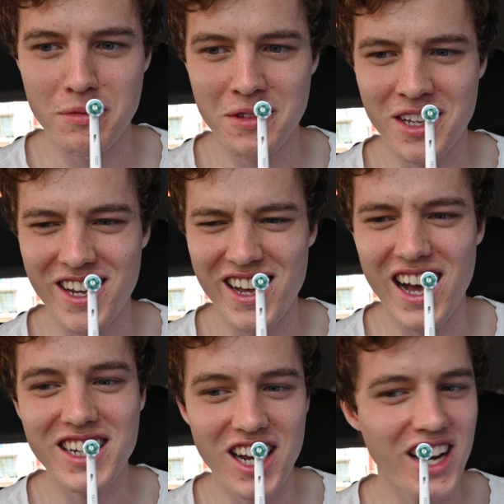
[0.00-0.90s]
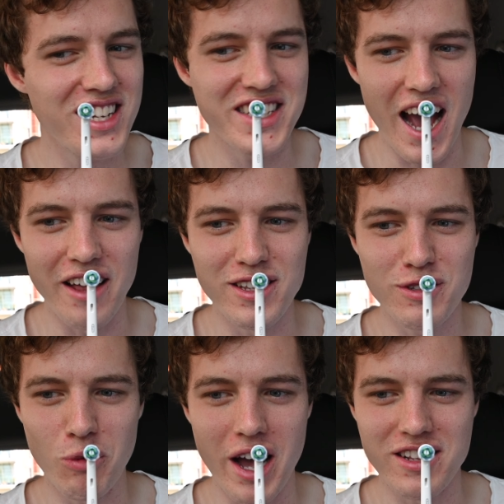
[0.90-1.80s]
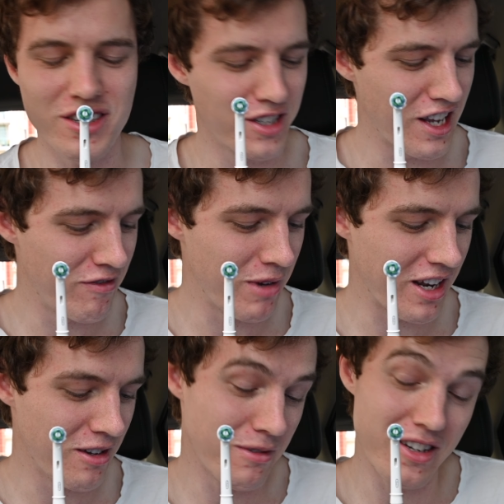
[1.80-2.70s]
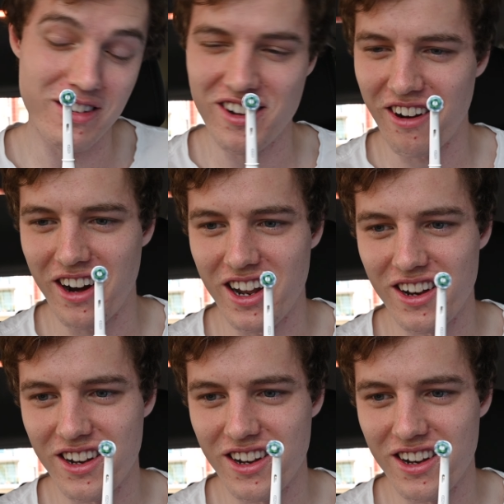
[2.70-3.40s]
Yeah, I kind of doubt this whitens your teeth better, but alright.